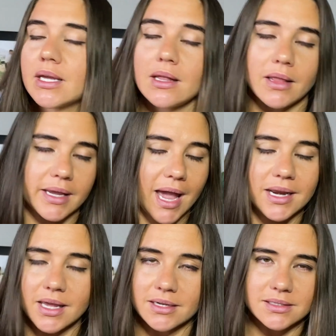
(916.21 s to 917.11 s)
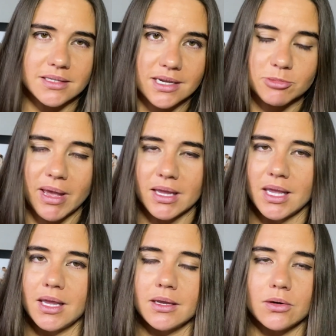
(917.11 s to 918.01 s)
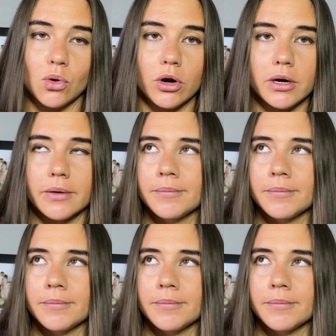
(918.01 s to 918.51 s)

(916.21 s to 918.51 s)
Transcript: like adding exercise back in, or